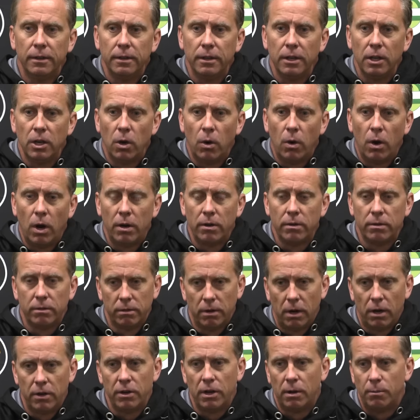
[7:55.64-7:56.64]
you know, our
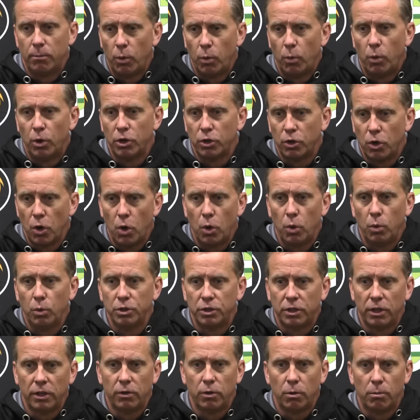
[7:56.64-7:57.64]
our number one goal was
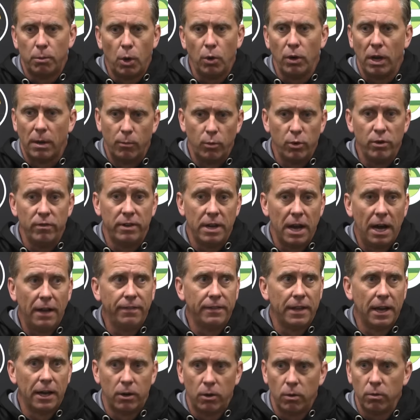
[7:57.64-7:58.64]
to get to a bowl game. We've
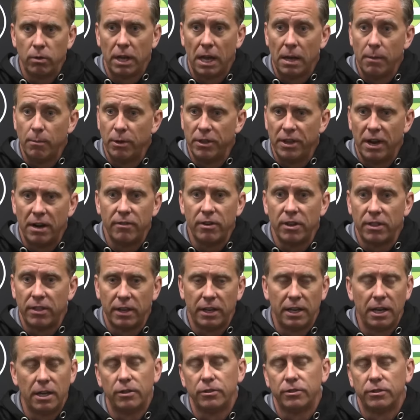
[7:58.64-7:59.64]
got that, okay, but
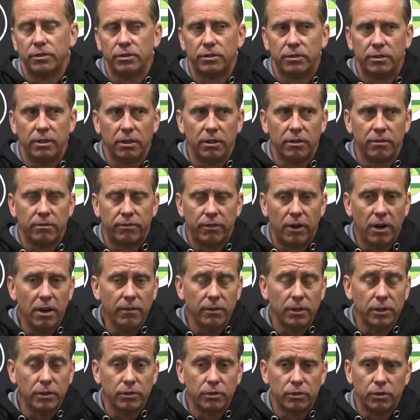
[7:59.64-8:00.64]
everything else is still in front
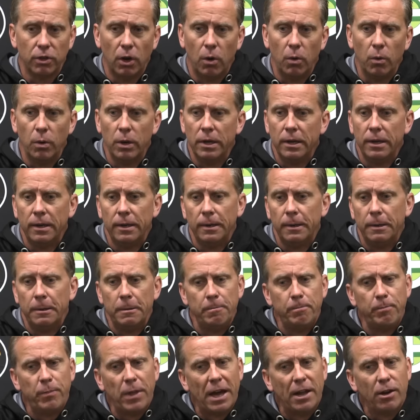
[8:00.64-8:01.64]
of us. So
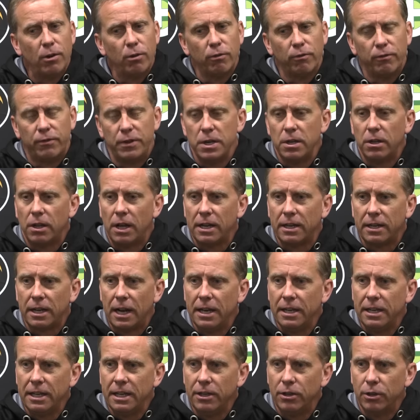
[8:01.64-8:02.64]
I don't feel like
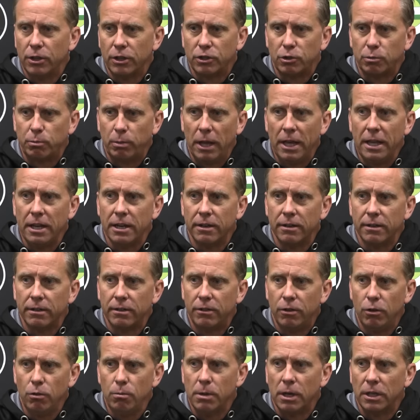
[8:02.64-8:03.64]
I need to explain it
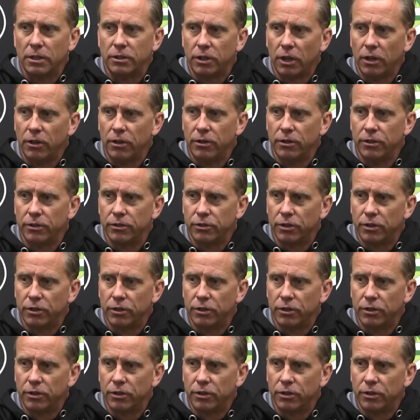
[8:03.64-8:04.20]
too much other than to